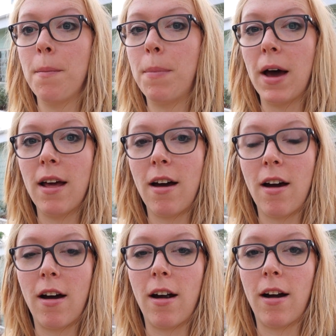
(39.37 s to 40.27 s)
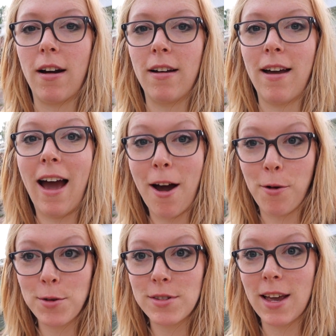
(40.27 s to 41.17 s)
but our
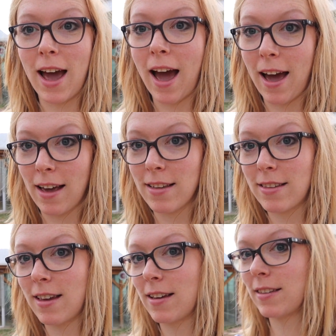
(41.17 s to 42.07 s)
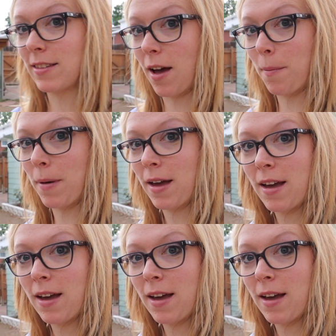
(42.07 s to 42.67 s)
house has some